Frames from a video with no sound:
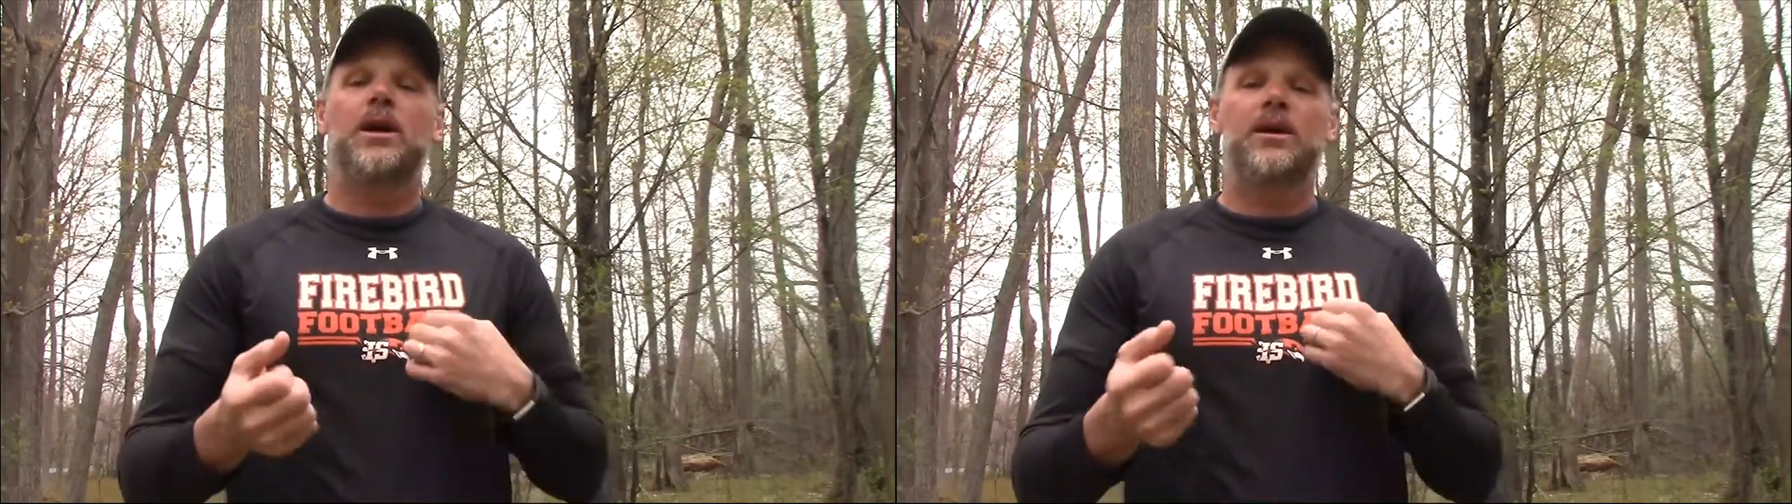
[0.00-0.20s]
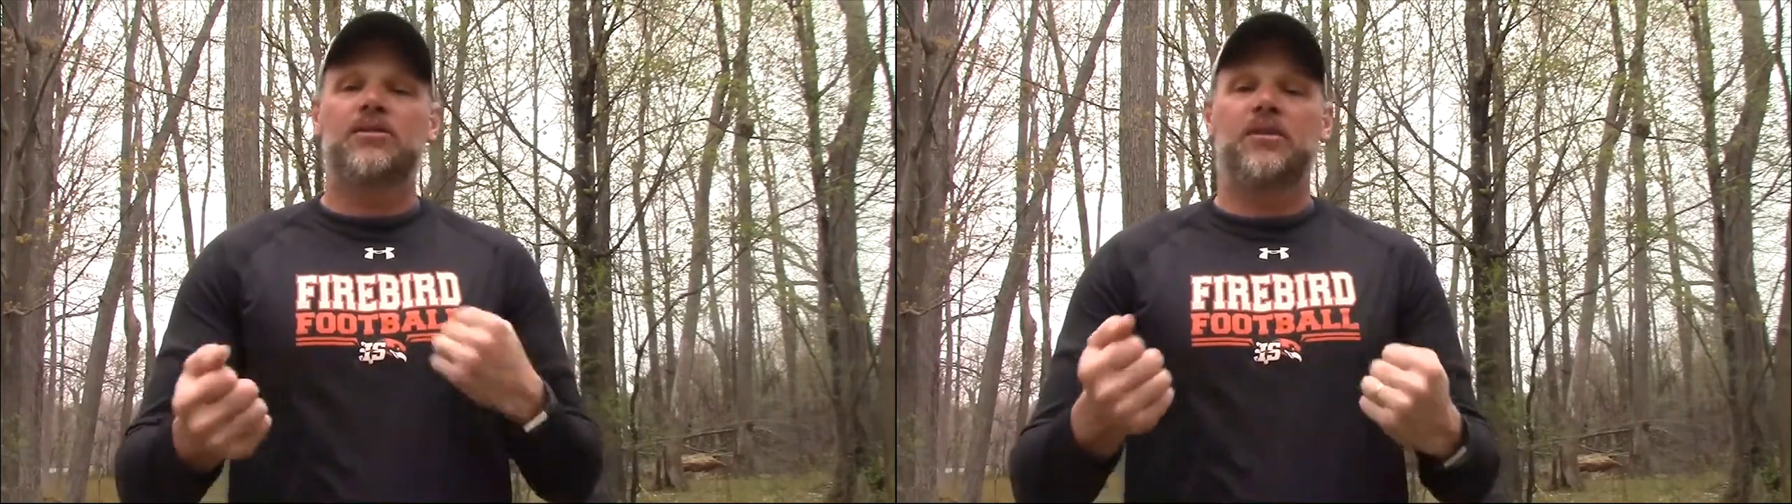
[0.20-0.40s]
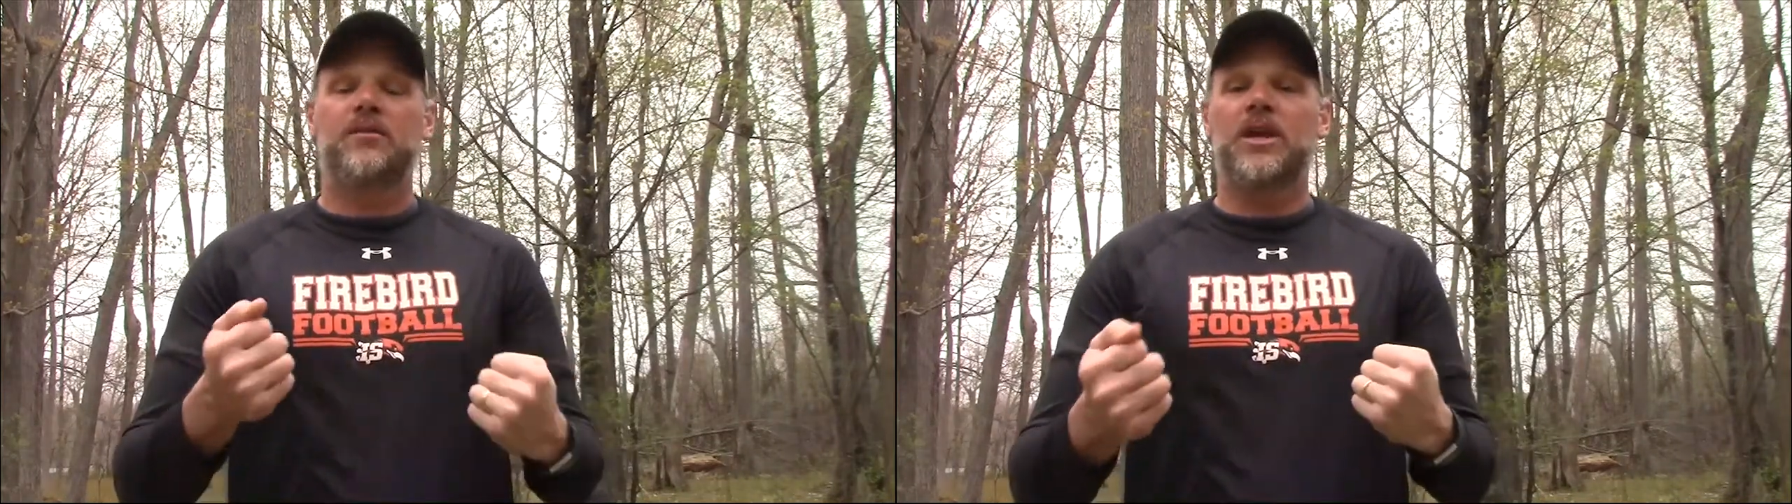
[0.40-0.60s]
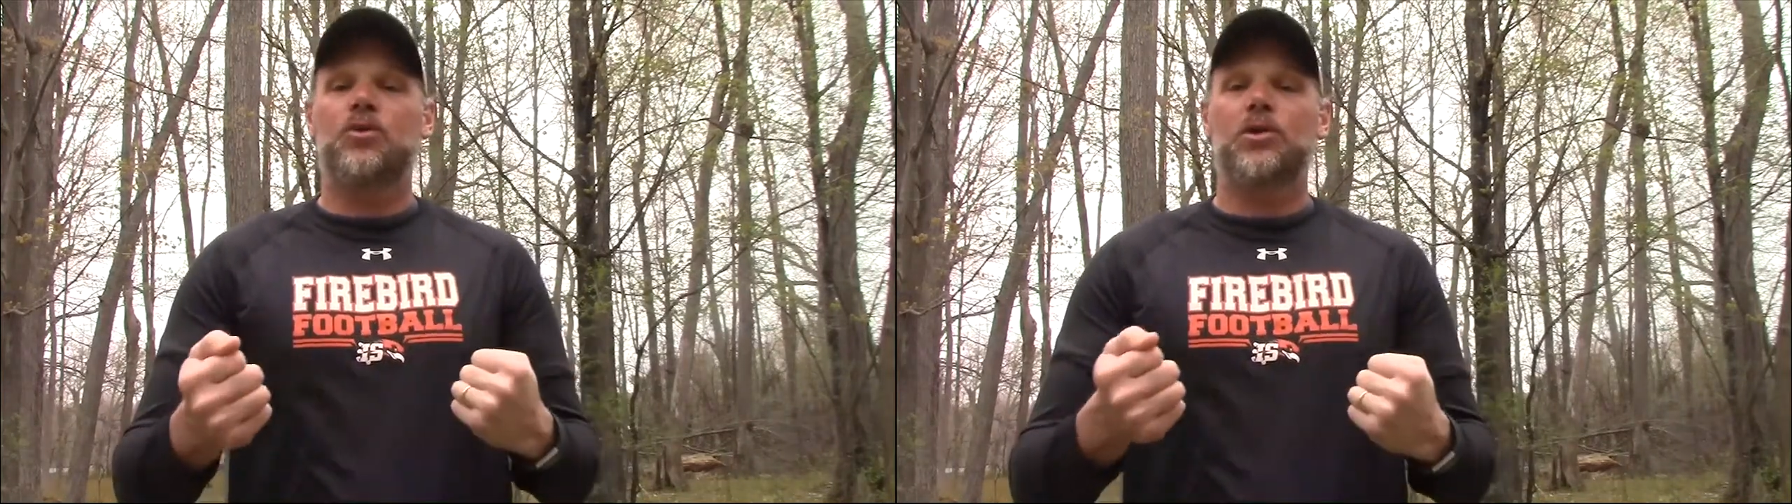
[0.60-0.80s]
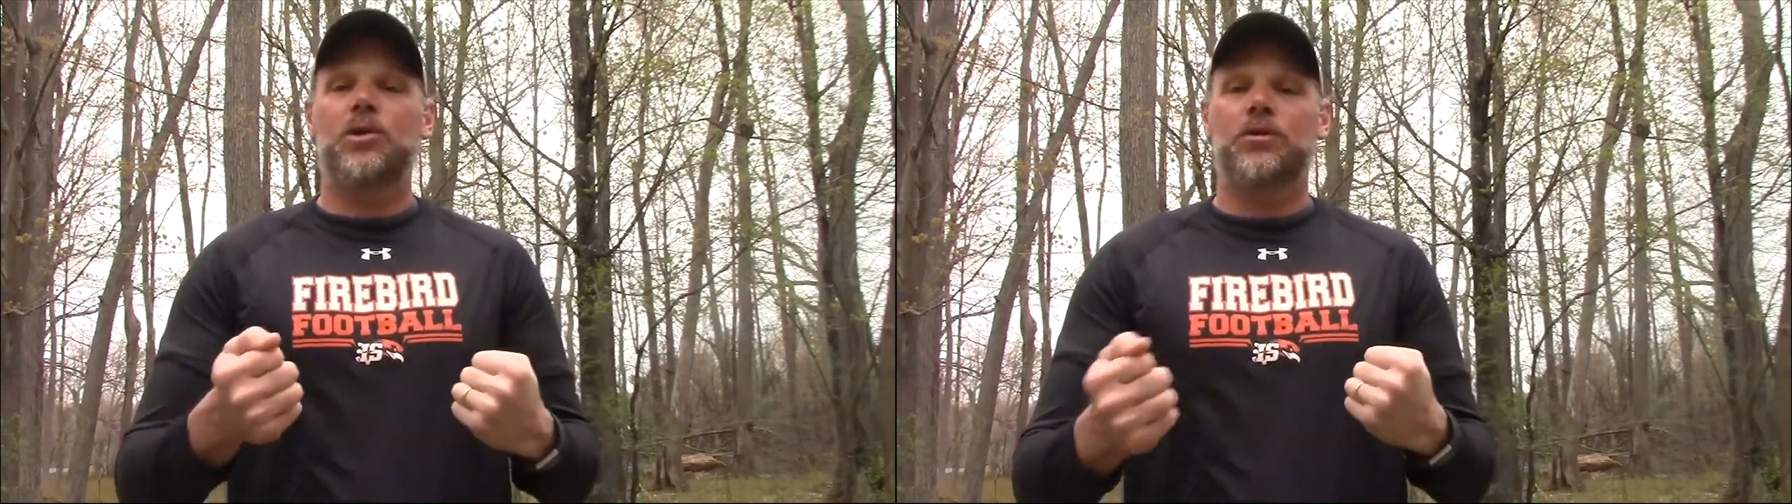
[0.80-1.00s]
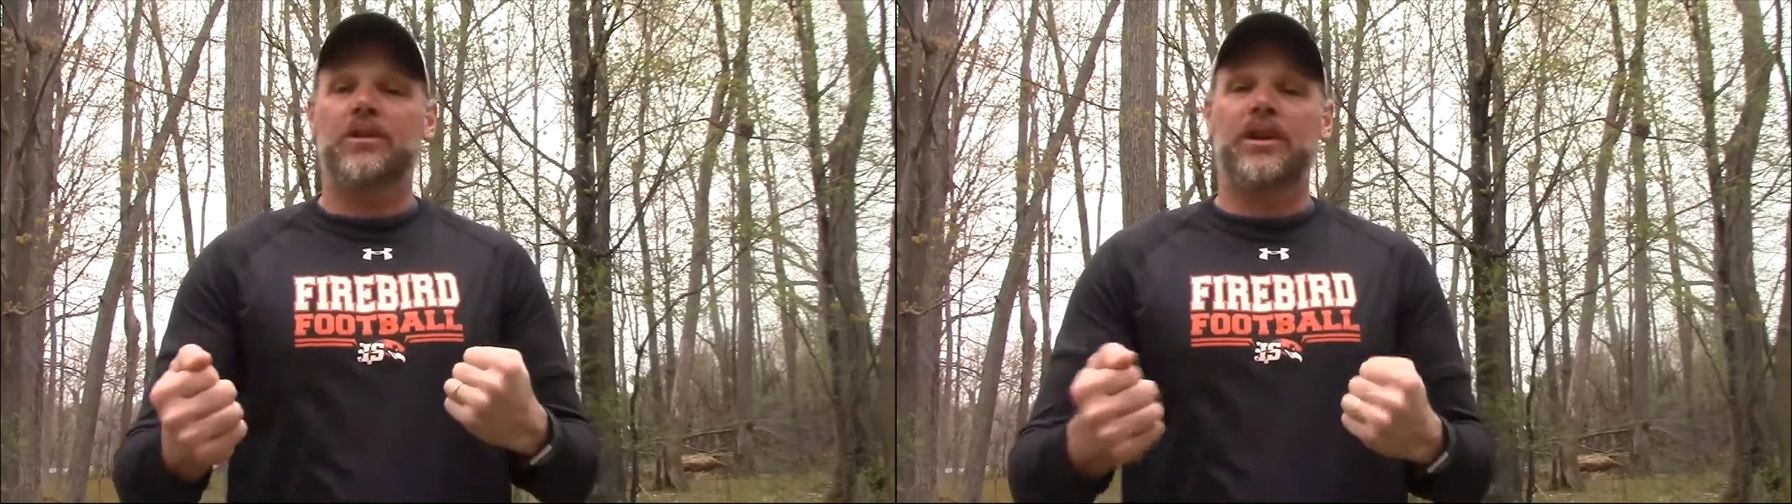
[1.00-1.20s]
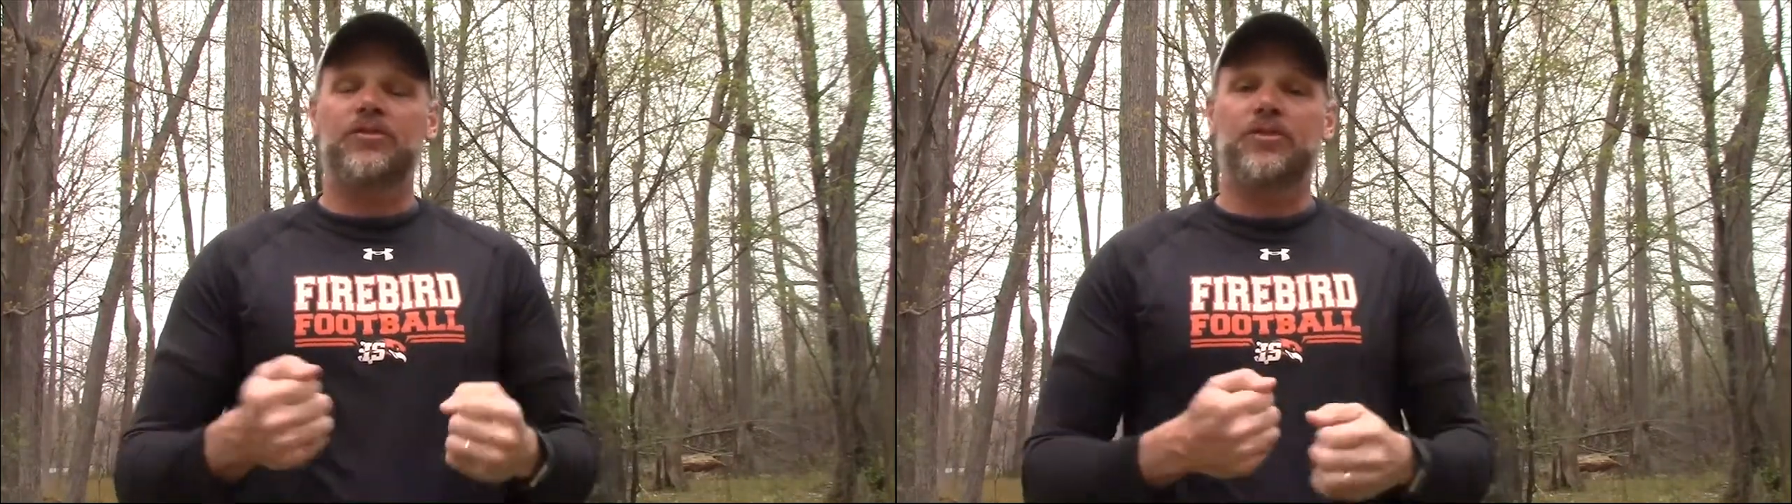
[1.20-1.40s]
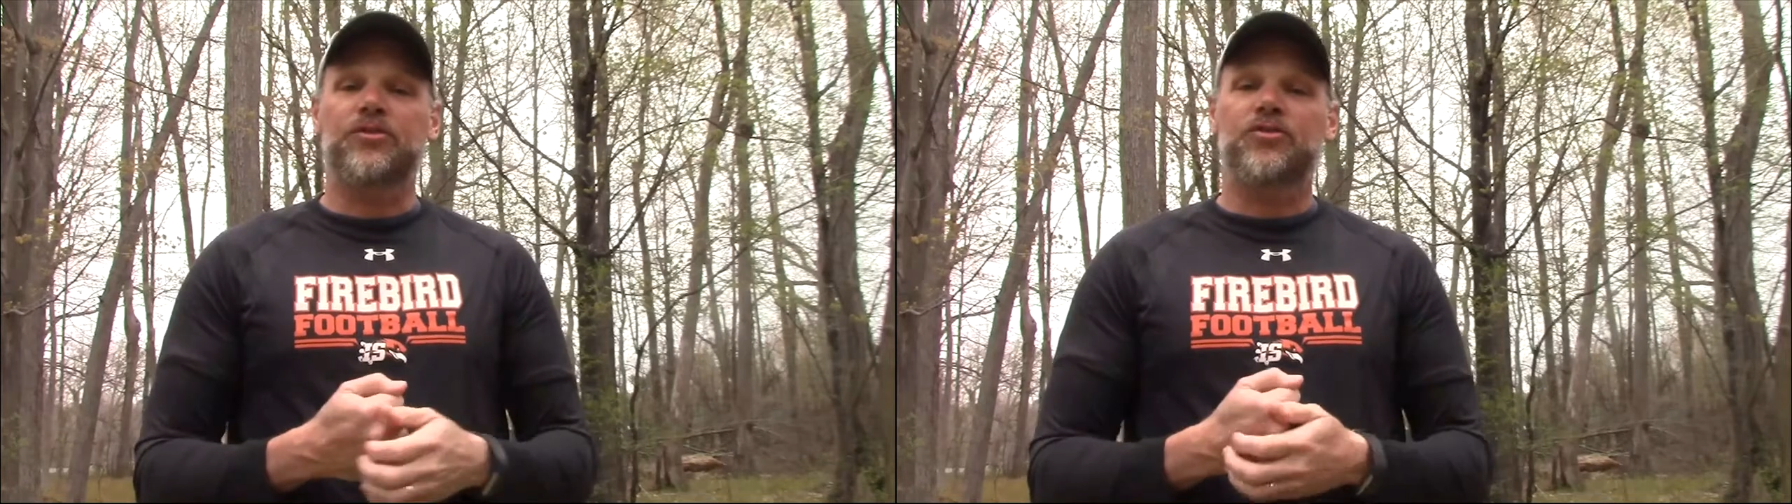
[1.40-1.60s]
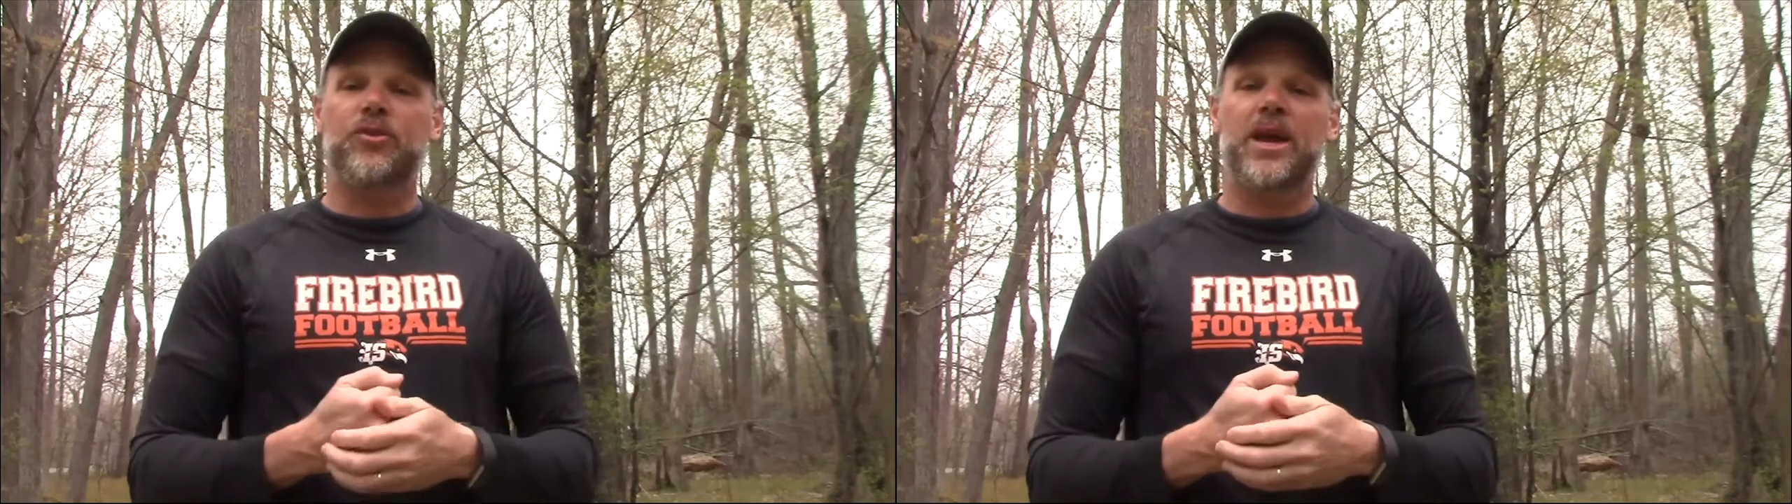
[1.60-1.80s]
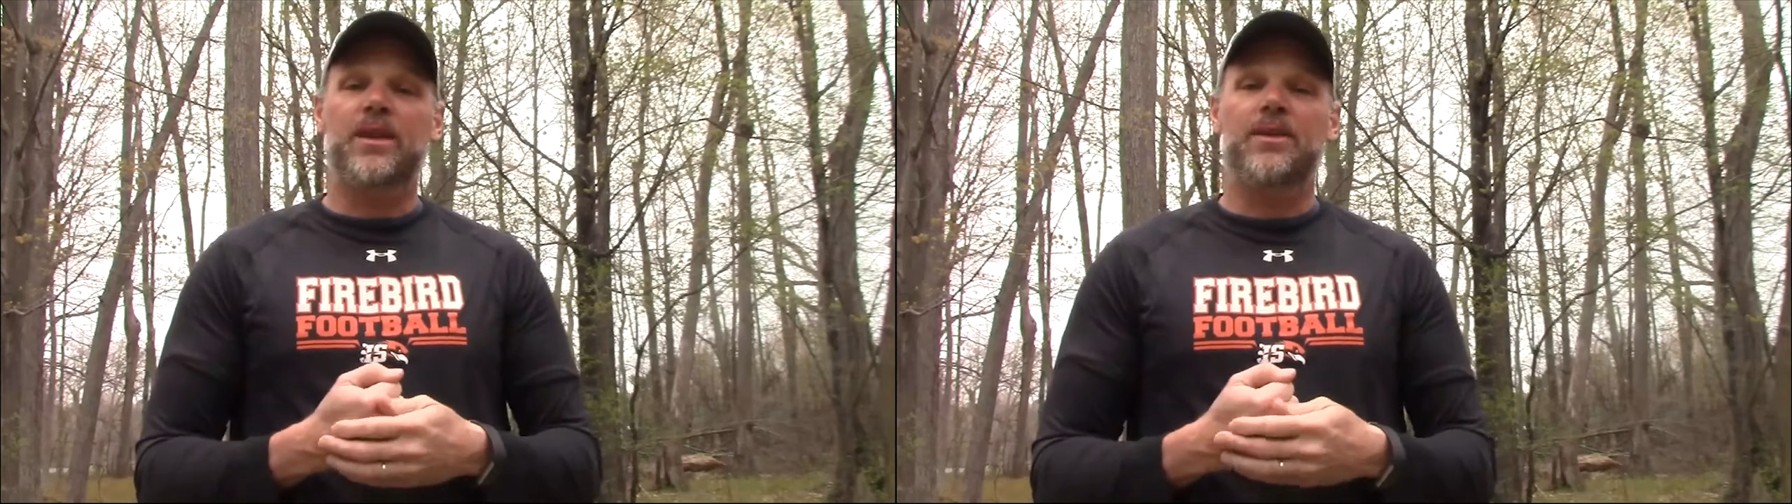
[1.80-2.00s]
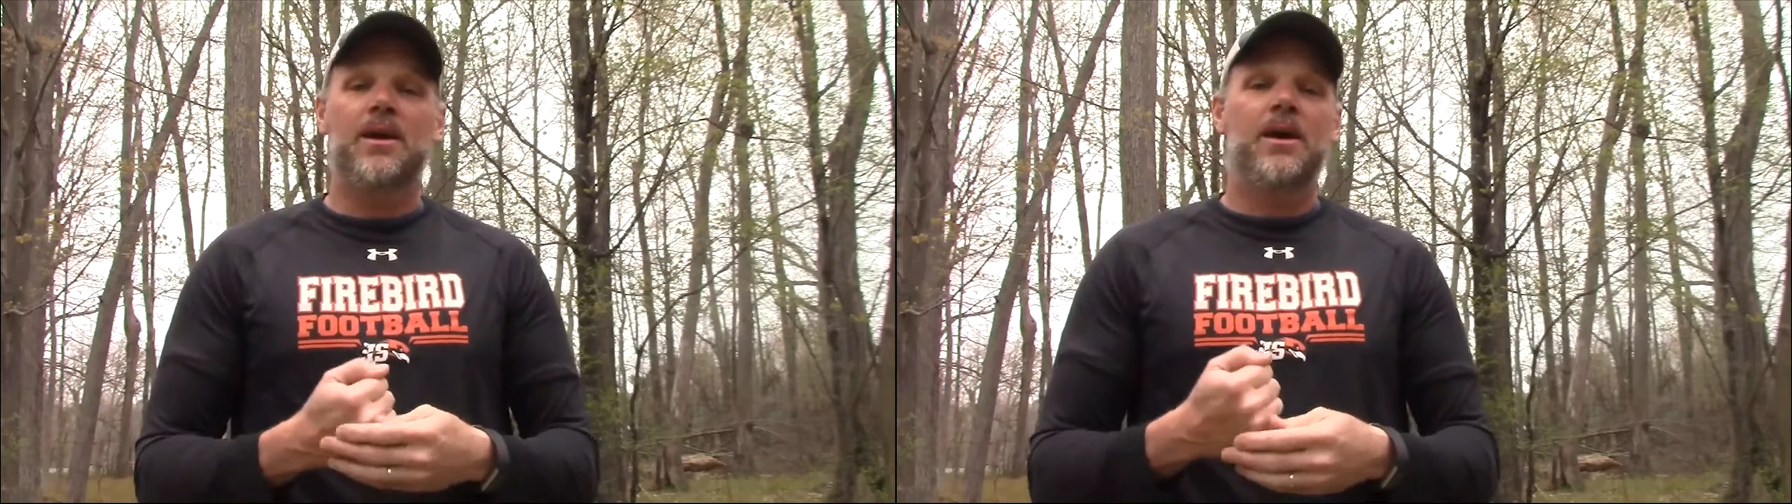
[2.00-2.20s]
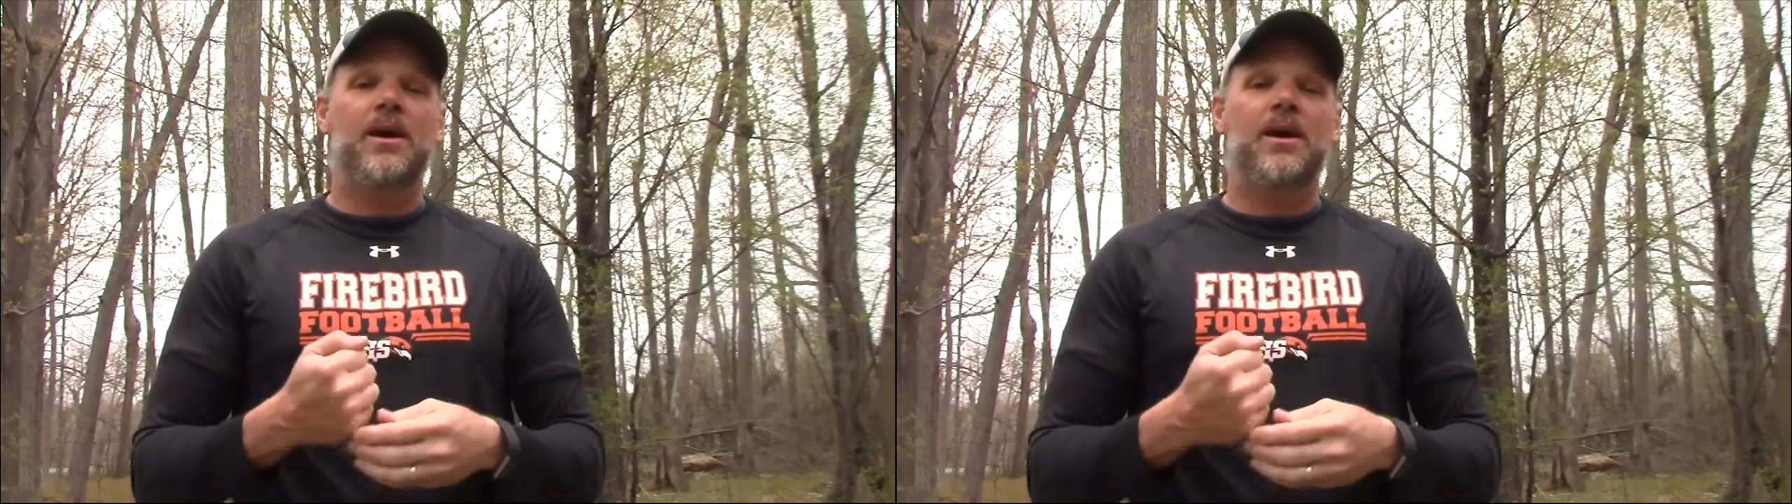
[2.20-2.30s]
is of equal or lesser strength,